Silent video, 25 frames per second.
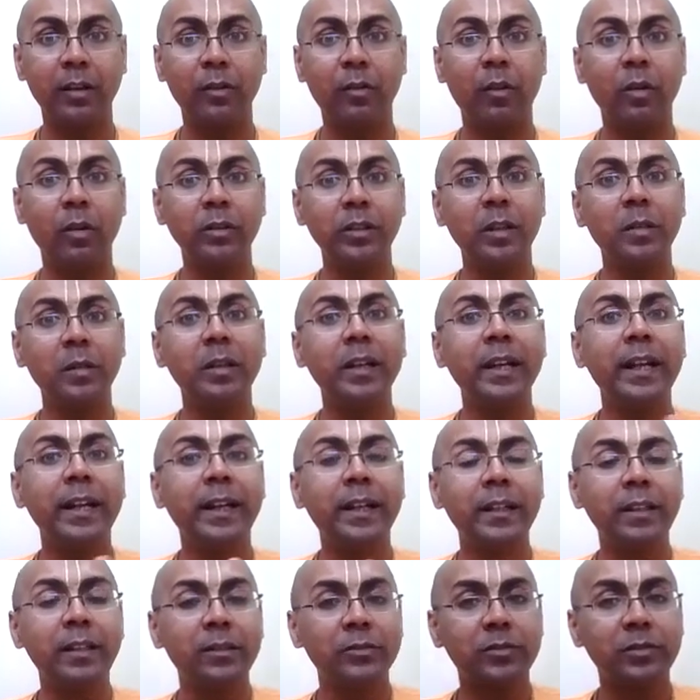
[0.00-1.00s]
On the
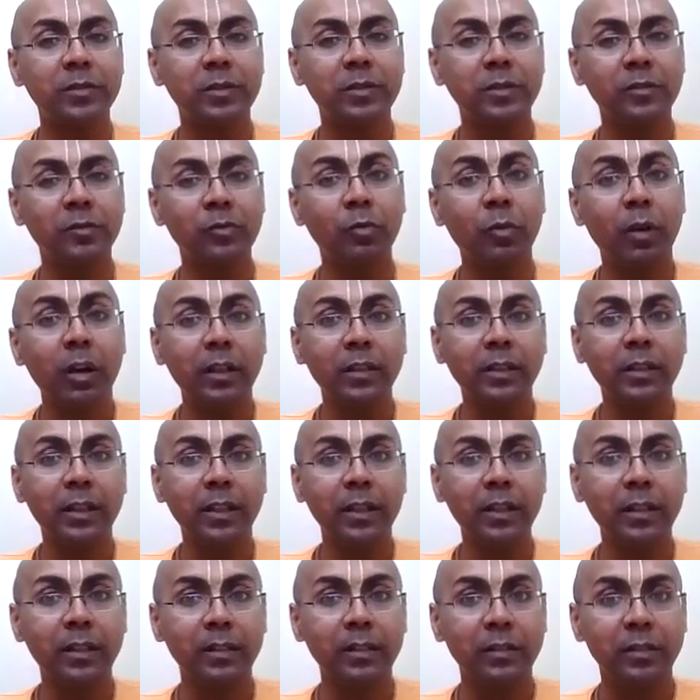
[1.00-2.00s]
gate, who are
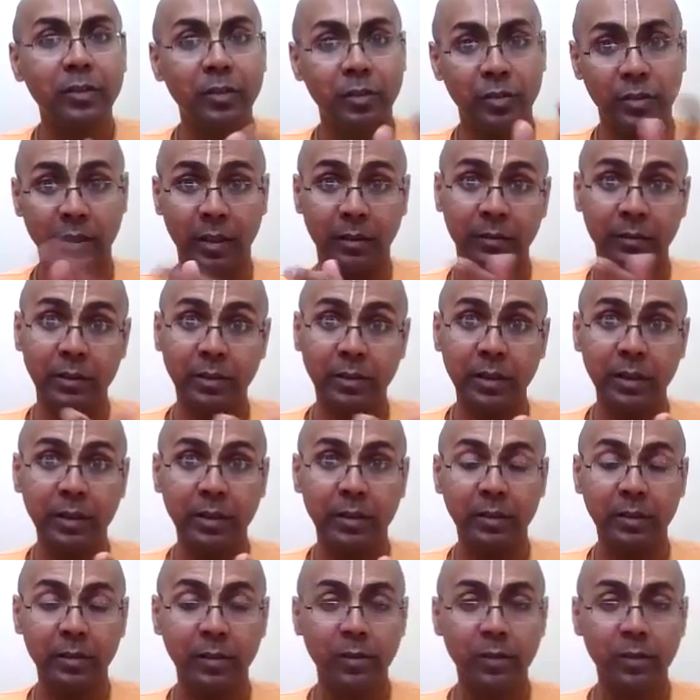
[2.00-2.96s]
there? Jai Vijay.